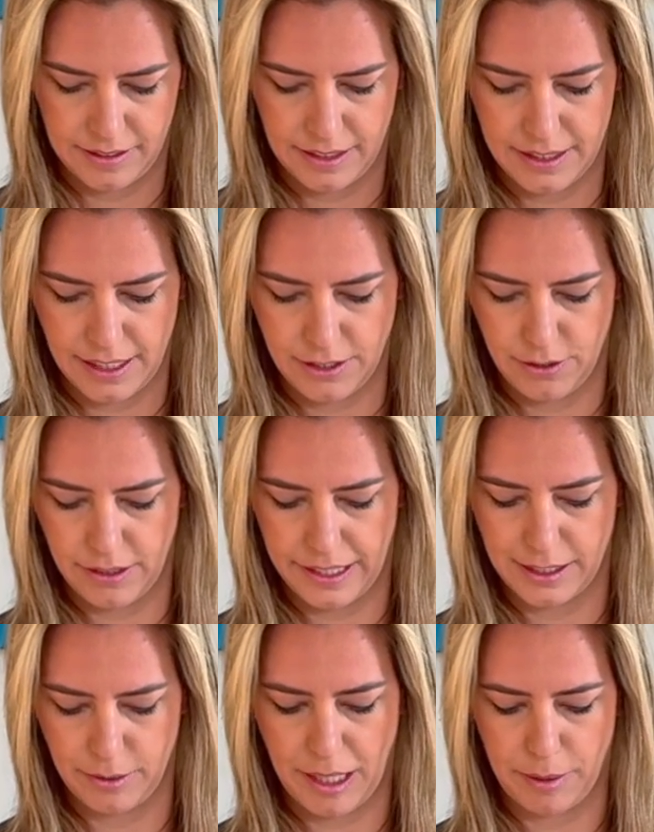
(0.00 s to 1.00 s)
because I do
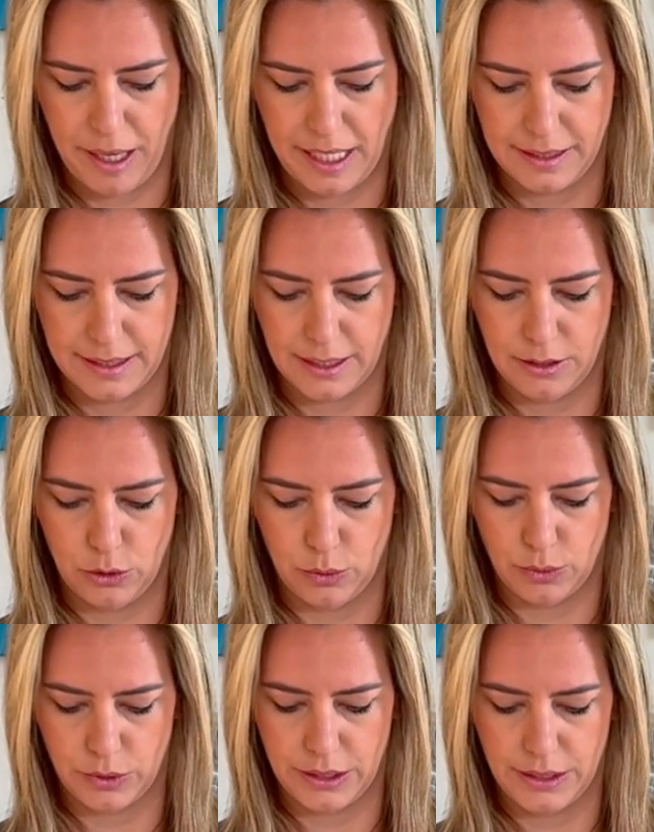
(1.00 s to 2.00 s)
like to make paint skin
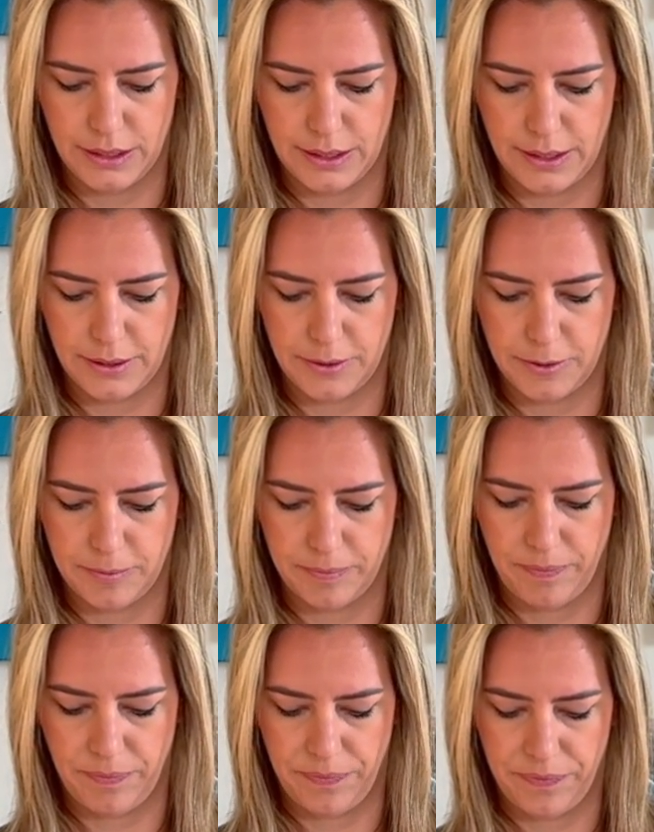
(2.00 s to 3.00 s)
jewelry, so
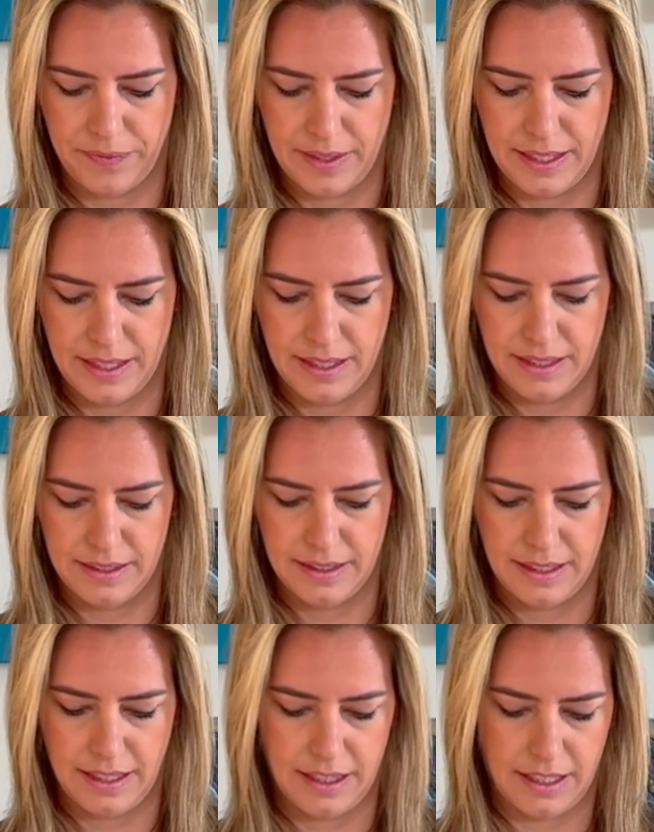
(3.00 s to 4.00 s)

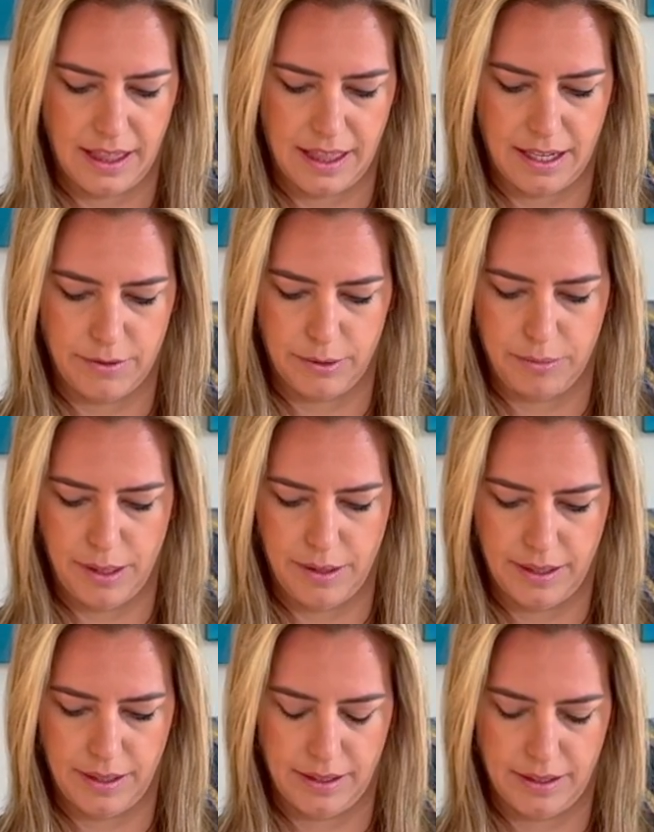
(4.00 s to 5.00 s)
I thought that would
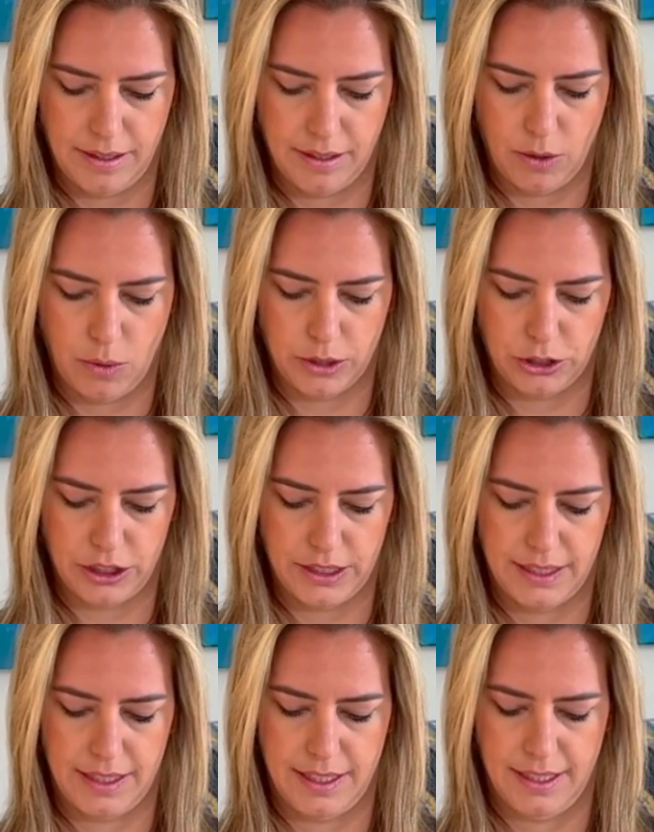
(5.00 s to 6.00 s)
be a
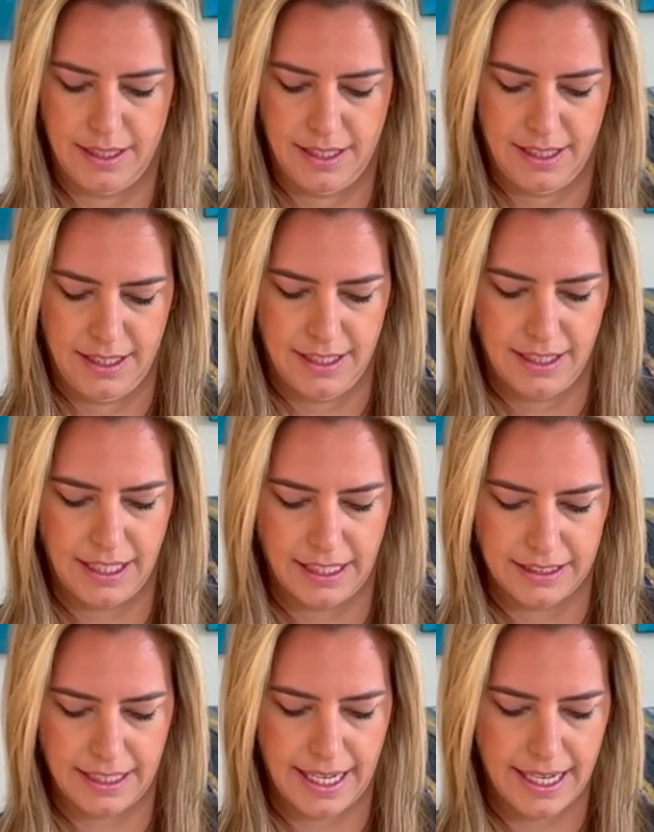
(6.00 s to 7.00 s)
gorgeous
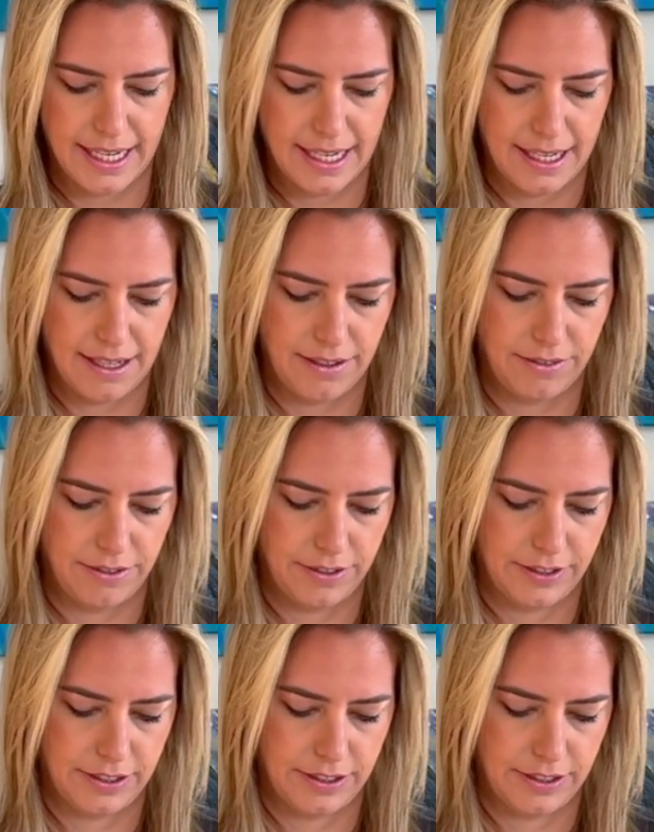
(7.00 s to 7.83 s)
thing to have.